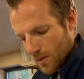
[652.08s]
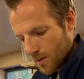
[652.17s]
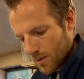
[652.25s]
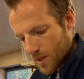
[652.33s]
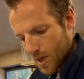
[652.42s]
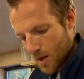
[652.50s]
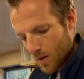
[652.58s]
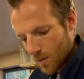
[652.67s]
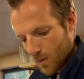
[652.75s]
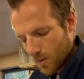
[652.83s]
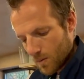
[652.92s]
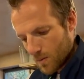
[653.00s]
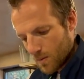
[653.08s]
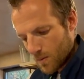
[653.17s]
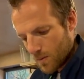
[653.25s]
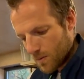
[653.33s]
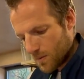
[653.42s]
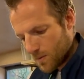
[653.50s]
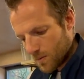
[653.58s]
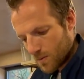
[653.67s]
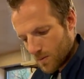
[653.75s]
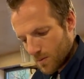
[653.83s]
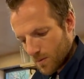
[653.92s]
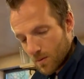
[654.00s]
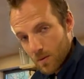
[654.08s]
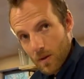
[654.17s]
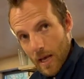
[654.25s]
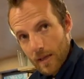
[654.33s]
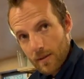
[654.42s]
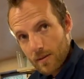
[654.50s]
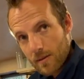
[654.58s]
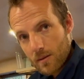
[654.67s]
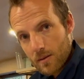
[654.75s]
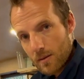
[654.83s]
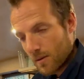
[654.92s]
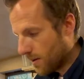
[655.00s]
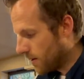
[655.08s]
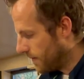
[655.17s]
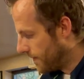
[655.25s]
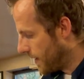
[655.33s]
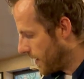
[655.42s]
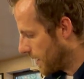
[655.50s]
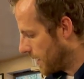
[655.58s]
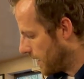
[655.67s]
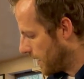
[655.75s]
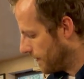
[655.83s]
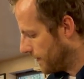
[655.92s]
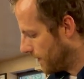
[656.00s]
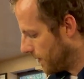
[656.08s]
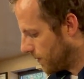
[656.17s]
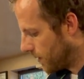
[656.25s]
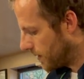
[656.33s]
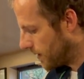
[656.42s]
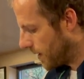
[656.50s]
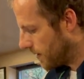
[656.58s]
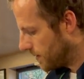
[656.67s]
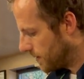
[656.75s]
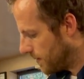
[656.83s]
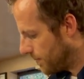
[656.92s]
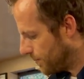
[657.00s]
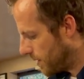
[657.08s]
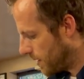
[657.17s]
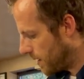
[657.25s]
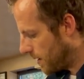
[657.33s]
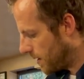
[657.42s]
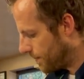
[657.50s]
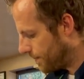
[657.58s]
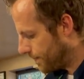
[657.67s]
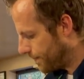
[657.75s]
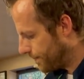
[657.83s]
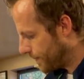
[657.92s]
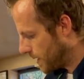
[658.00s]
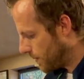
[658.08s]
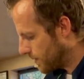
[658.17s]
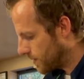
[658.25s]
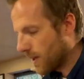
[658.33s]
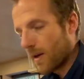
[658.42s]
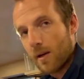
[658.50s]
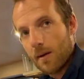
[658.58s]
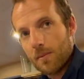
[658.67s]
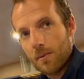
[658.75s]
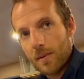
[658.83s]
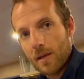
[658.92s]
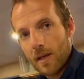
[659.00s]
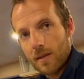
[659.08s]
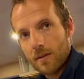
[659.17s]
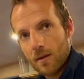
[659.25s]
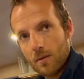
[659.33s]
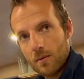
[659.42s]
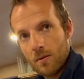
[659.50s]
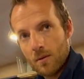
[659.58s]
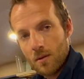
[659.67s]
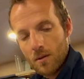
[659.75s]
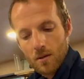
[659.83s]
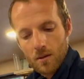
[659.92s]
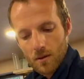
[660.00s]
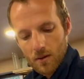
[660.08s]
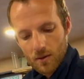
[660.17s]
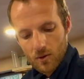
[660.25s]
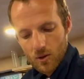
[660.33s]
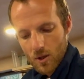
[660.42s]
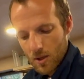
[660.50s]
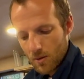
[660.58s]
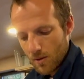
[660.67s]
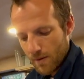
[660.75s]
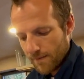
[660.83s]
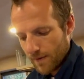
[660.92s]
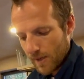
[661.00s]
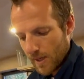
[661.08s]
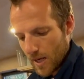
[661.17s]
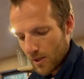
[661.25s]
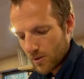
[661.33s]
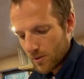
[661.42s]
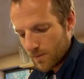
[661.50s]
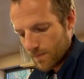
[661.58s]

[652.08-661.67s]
So that's a very high level view of what it does, but I will set it up a bit later and show you it fully in action.